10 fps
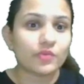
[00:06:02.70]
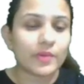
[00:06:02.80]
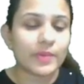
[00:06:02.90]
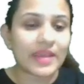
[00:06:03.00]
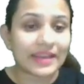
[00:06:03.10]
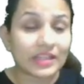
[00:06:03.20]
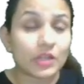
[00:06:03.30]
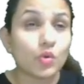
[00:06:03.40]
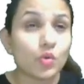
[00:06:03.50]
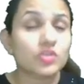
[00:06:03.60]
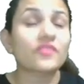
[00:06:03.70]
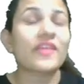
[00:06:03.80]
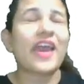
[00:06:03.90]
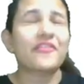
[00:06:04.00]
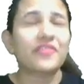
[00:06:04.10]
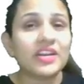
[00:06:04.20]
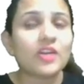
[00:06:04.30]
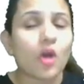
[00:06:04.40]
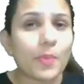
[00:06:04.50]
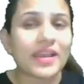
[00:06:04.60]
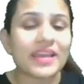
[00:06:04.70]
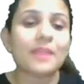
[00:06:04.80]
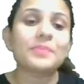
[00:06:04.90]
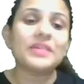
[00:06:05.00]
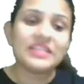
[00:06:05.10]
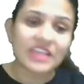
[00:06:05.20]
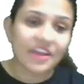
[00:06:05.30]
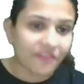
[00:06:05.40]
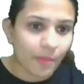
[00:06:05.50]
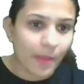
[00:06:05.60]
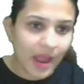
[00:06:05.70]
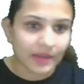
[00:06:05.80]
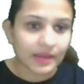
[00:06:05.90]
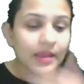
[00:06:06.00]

will be getting the notes of every topic in a PDF format